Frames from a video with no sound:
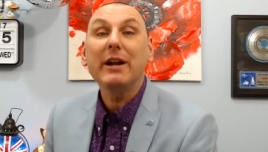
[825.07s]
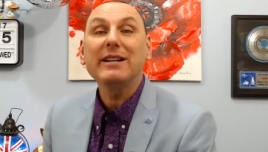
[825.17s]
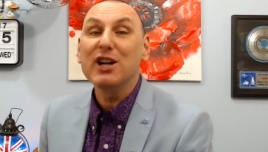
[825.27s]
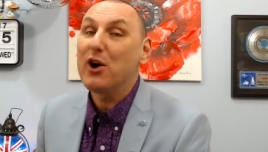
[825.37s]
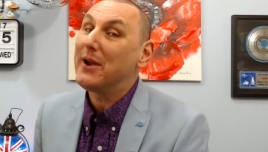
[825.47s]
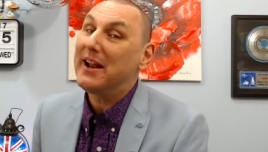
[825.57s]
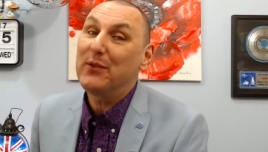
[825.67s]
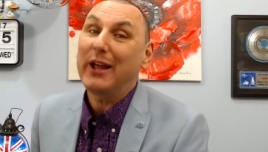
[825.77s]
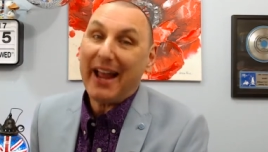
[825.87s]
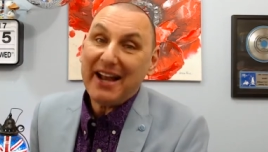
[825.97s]
is known in
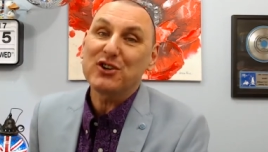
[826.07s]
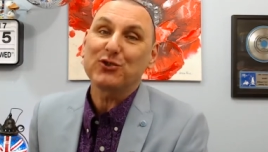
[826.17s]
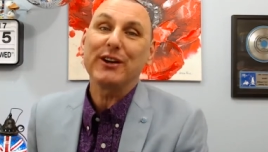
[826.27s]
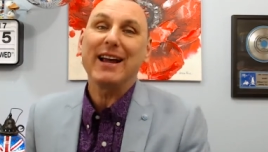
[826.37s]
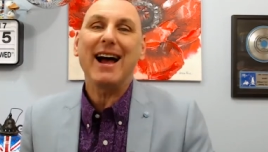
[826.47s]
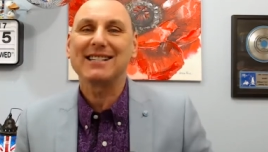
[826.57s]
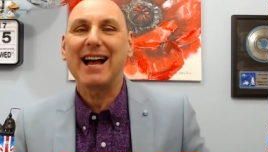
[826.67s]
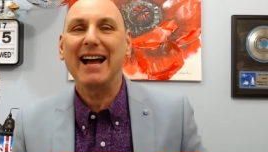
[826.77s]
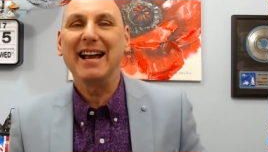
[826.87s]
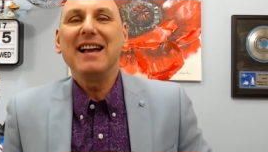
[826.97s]
the industry as
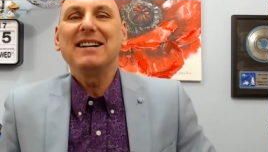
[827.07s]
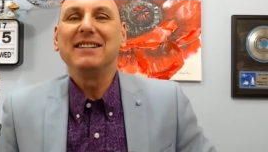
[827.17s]
a